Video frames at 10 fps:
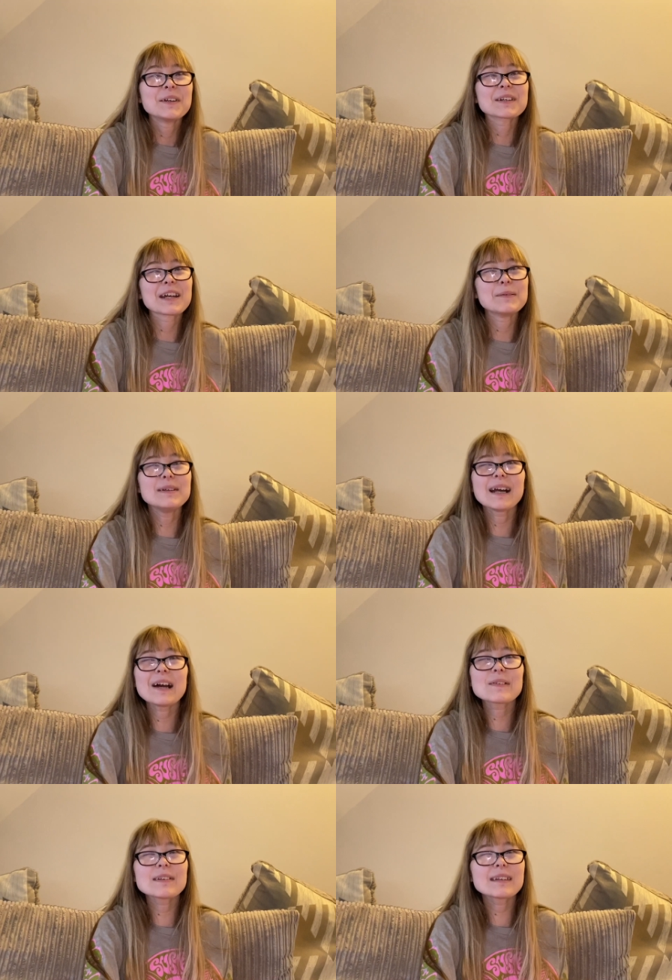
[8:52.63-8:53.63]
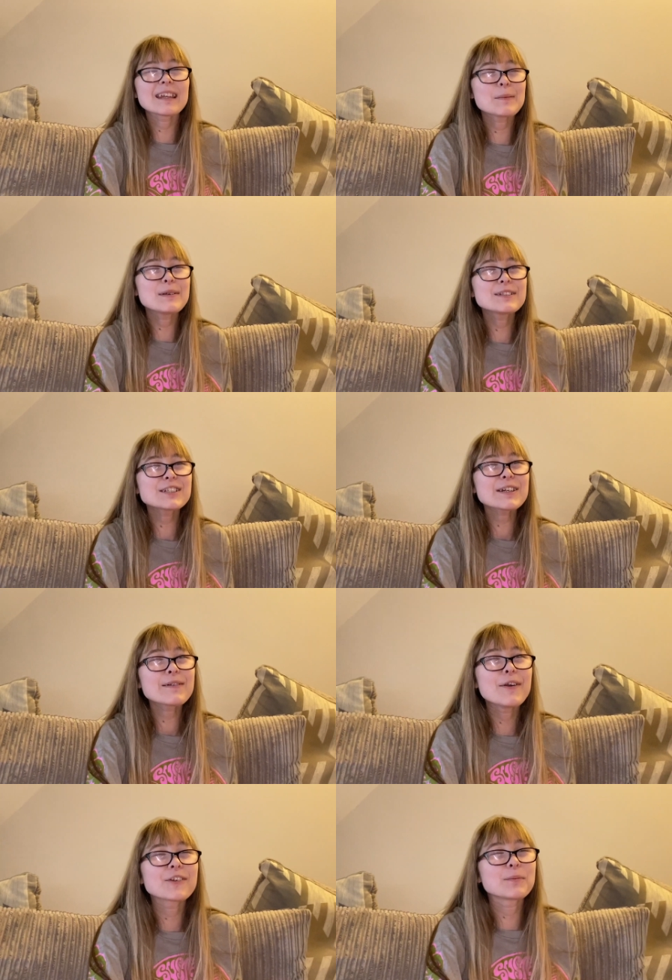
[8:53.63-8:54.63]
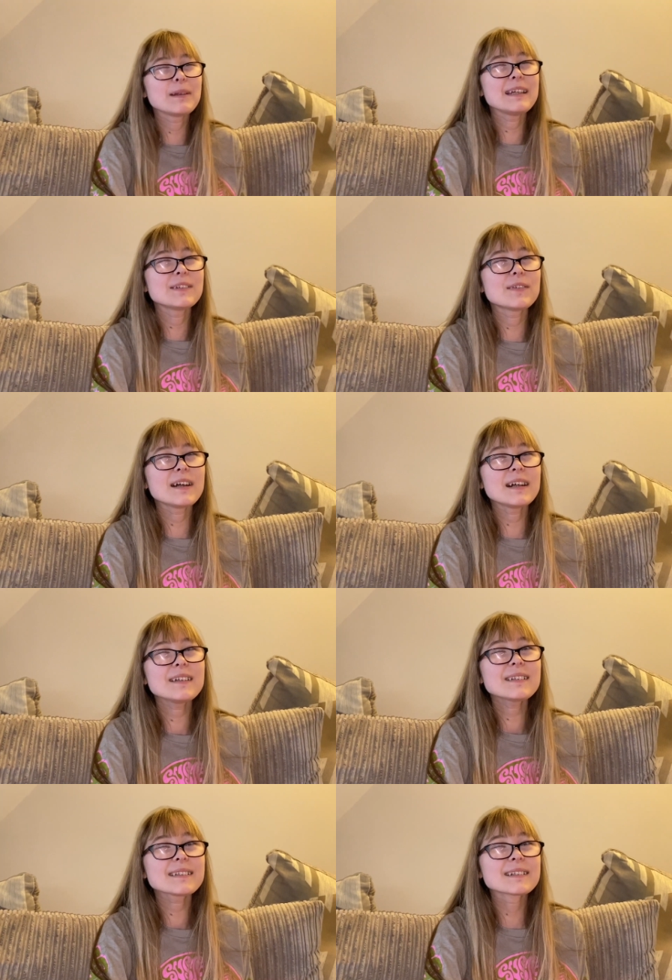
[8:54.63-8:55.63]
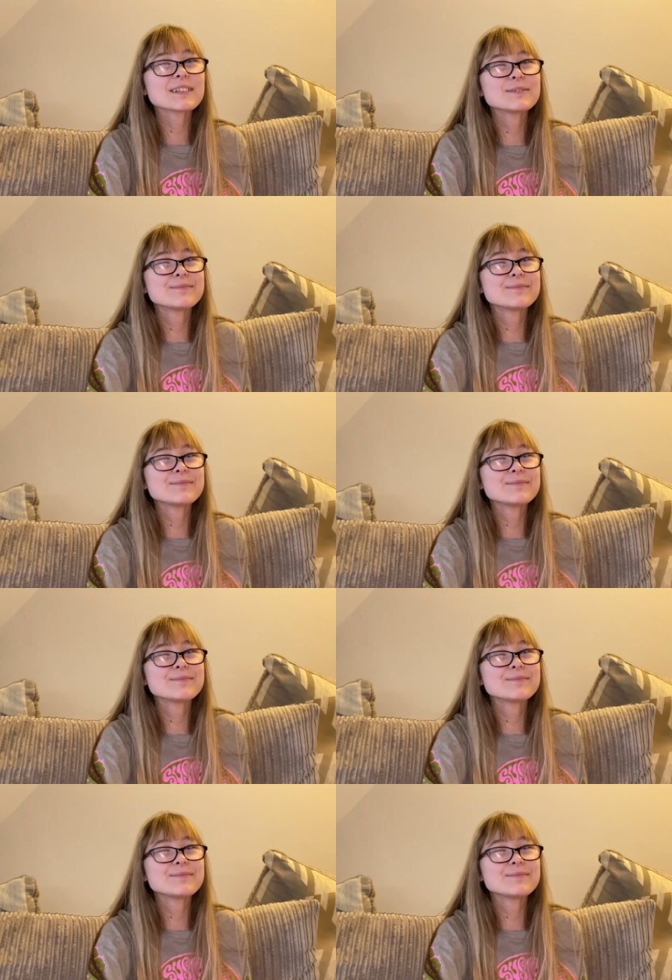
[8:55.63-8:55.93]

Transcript: Can we have the cinnamon churros, please, first? Of course you